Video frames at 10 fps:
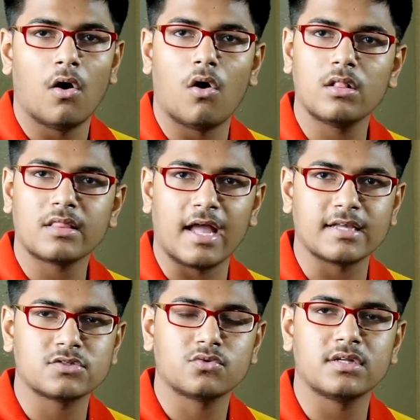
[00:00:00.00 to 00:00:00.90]
all
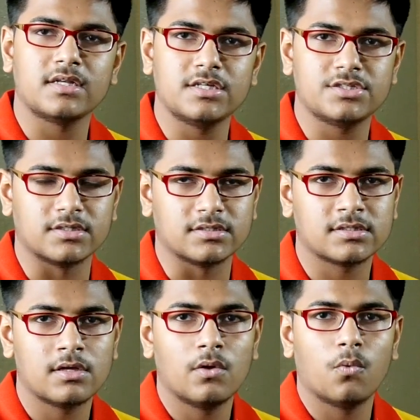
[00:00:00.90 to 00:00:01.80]
thanks to the teachers,
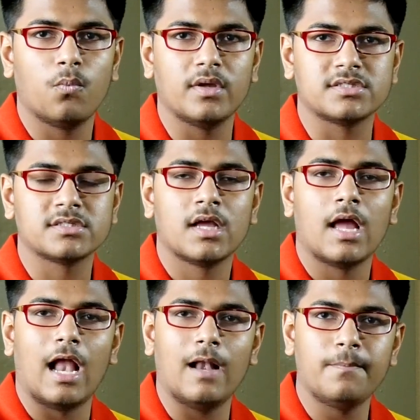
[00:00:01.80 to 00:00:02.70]
which
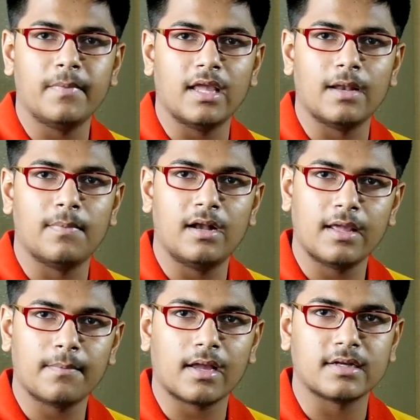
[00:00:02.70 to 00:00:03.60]
helped me in
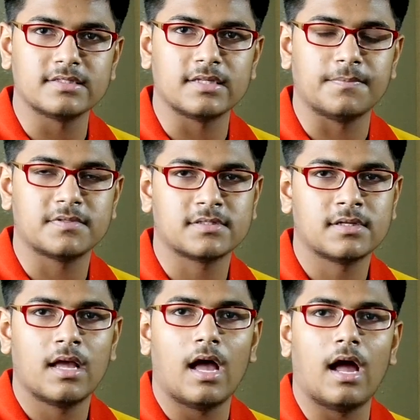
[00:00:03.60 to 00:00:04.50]
building my concepts
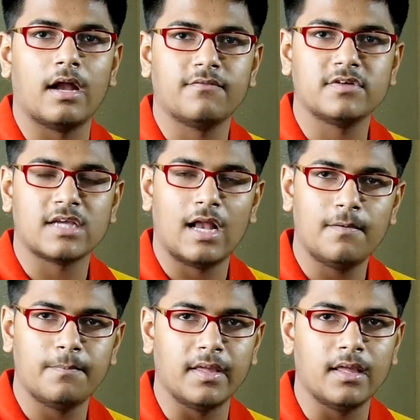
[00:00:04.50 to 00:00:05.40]
and which
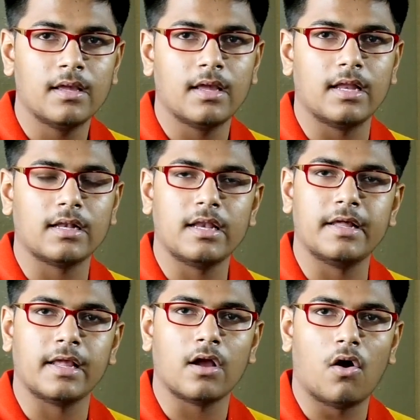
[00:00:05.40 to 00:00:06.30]
helped me in
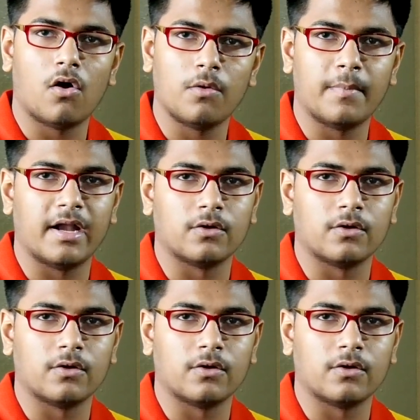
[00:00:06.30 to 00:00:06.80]
clearing all my